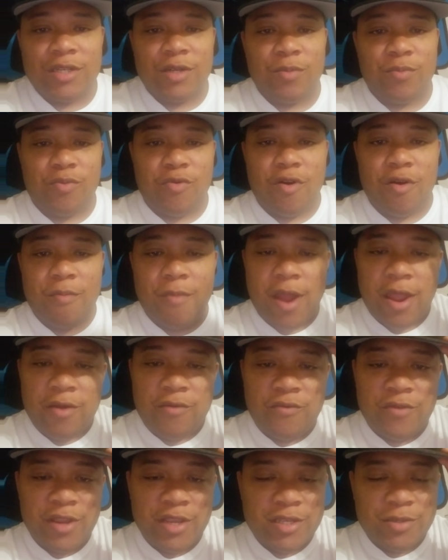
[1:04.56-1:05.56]
your boy
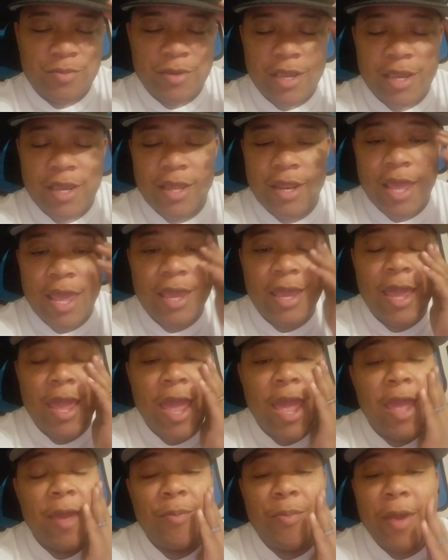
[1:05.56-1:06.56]
Mike Ricks, man,
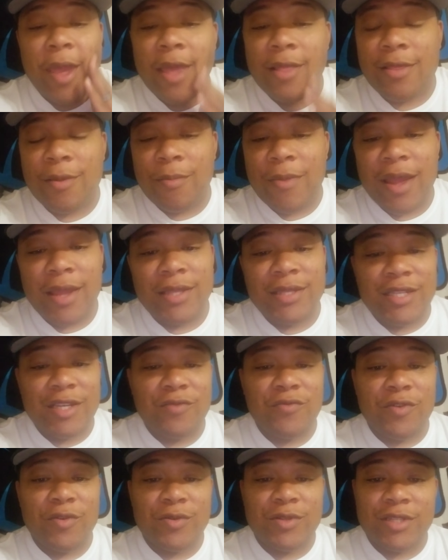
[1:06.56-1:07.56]
aka Panther Mike
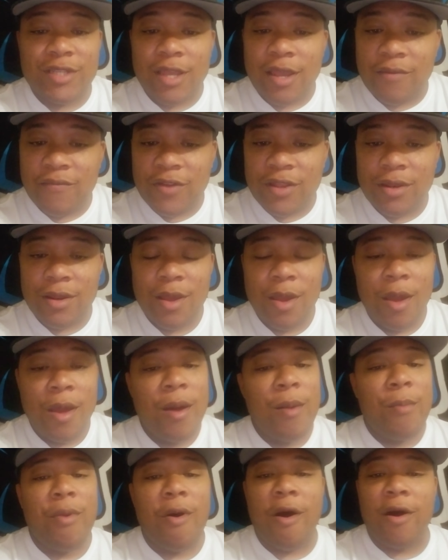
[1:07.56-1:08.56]
07,
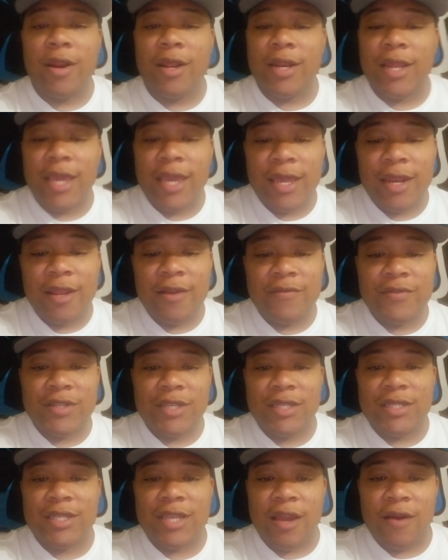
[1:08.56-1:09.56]
part of the
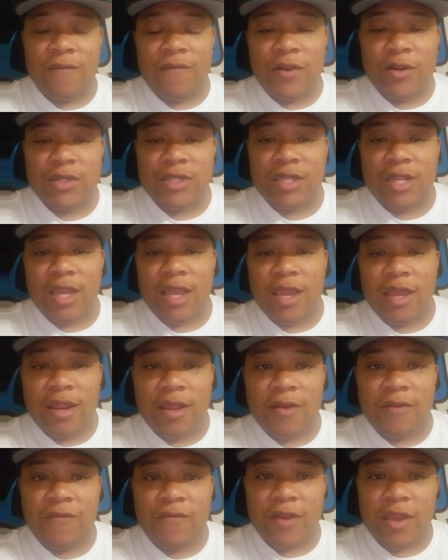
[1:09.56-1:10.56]
NFC South versus the
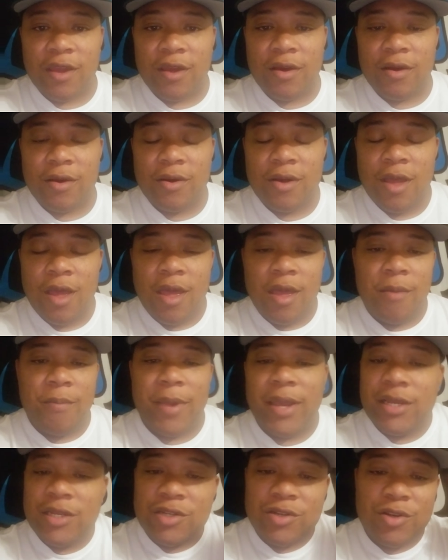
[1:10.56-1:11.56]
NFL.
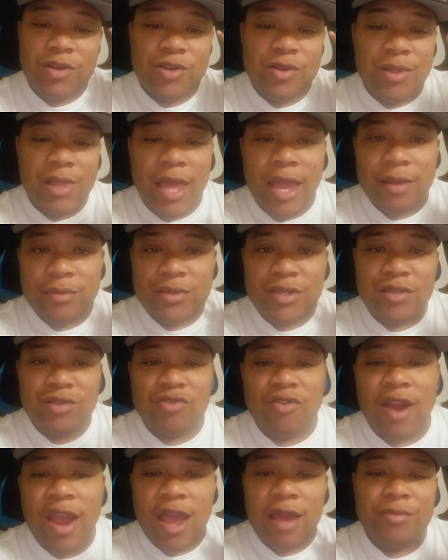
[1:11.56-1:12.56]
Make sure you like,
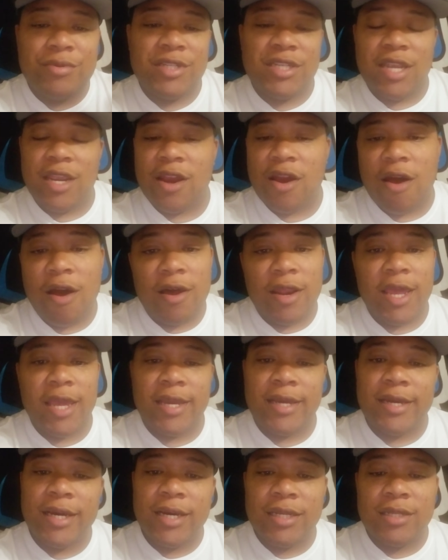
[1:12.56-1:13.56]
subscribe, share all
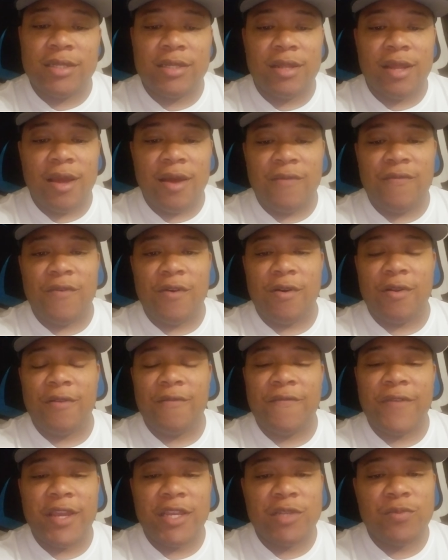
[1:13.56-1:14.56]
that good stuff on the
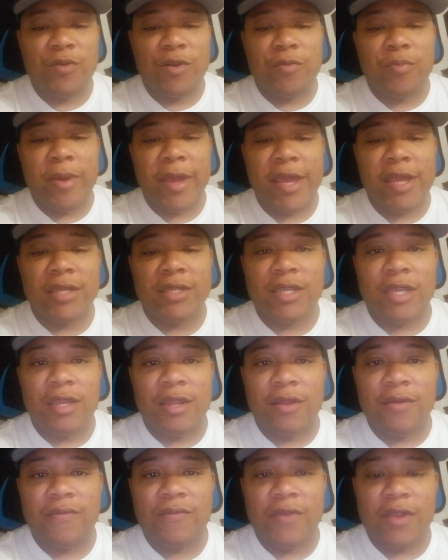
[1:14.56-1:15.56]
Facebook page, the
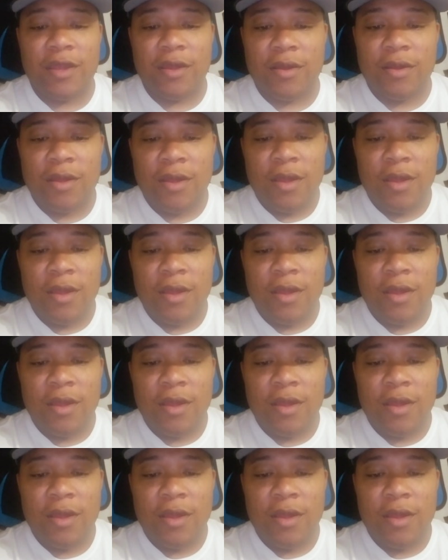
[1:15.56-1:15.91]
NFL